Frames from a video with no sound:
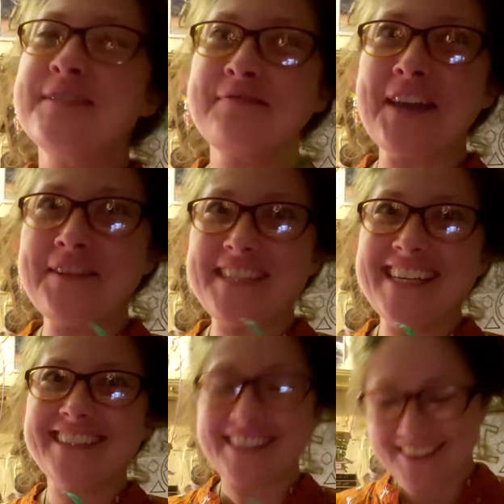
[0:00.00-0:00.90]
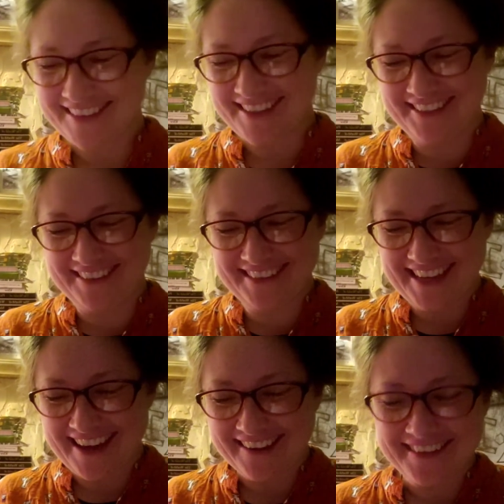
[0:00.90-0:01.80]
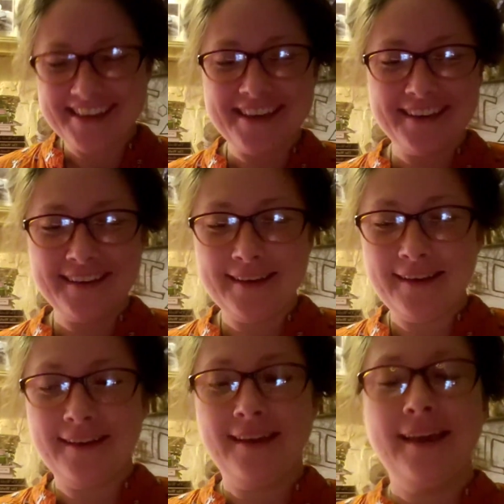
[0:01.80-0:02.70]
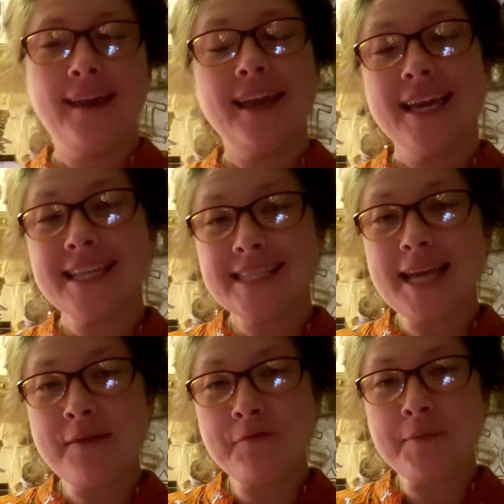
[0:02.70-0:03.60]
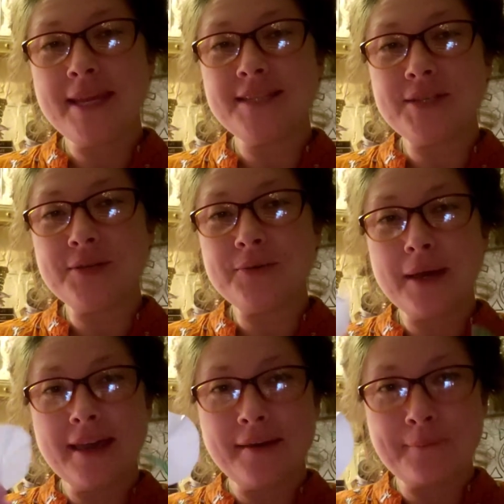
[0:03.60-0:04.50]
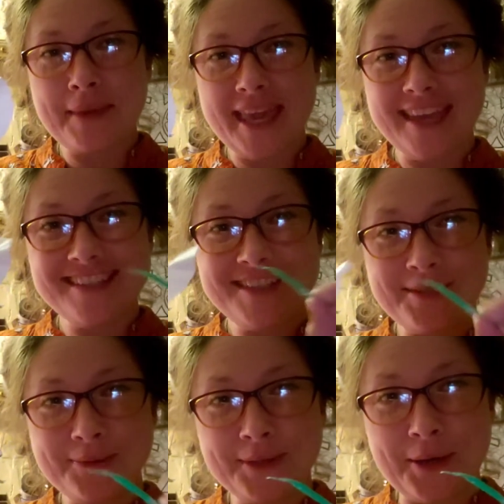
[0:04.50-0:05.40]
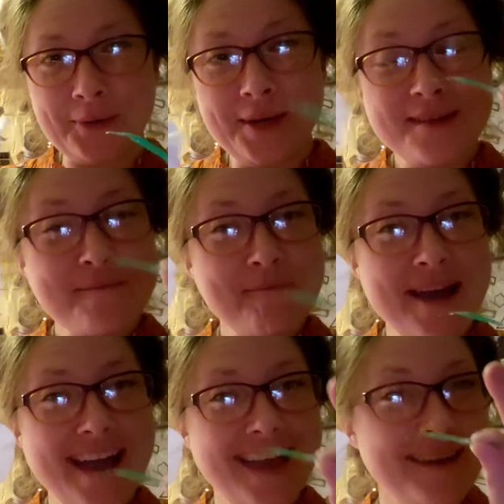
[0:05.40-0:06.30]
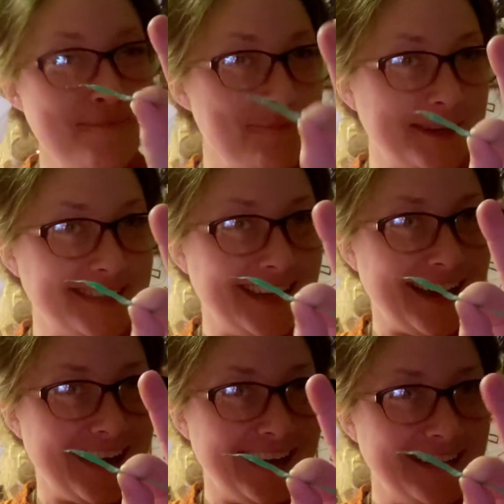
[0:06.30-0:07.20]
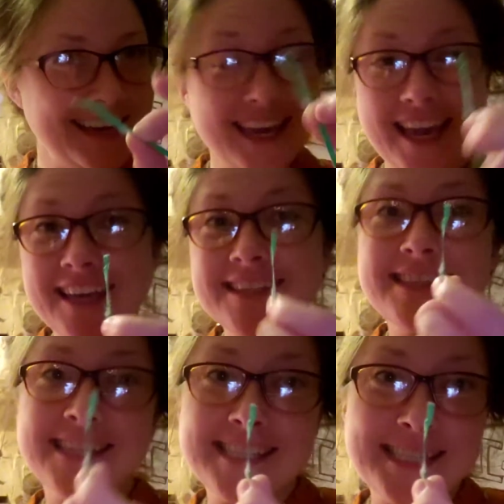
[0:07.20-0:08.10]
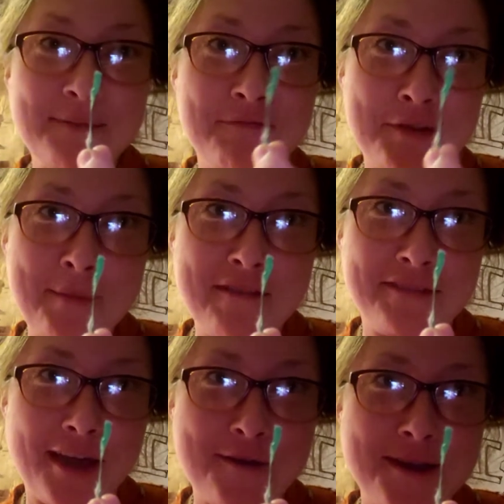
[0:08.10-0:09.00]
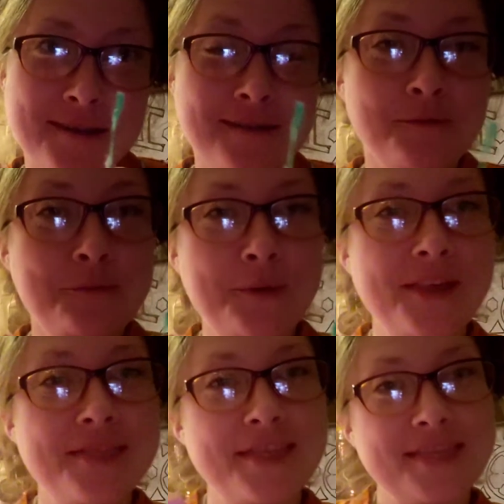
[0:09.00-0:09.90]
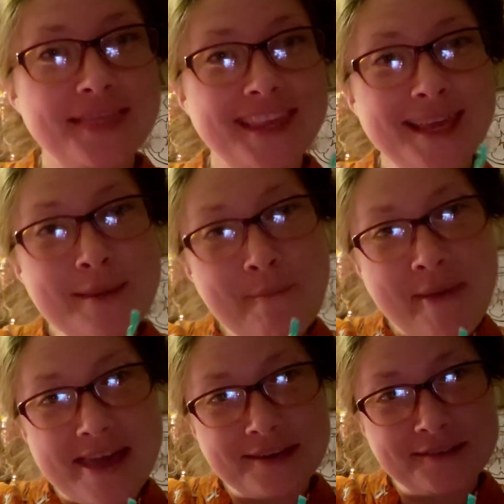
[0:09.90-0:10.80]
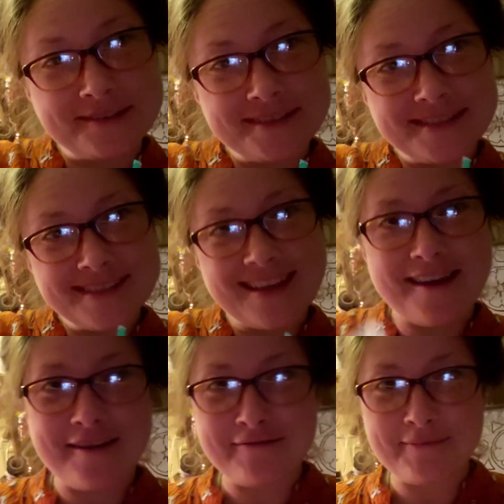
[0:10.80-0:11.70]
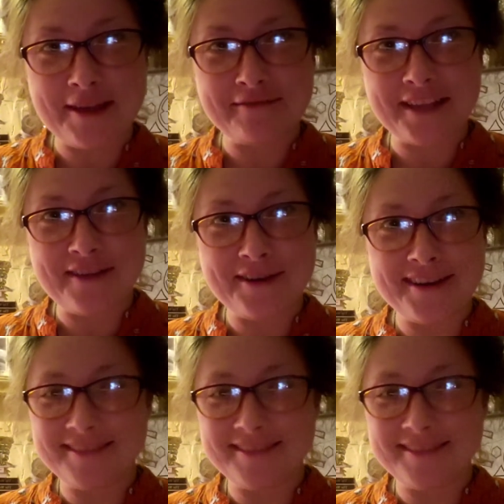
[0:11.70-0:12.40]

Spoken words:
Found it. Okay. It's time for me to begin to load my bread tie as the stem for my flower with the petals of my flower.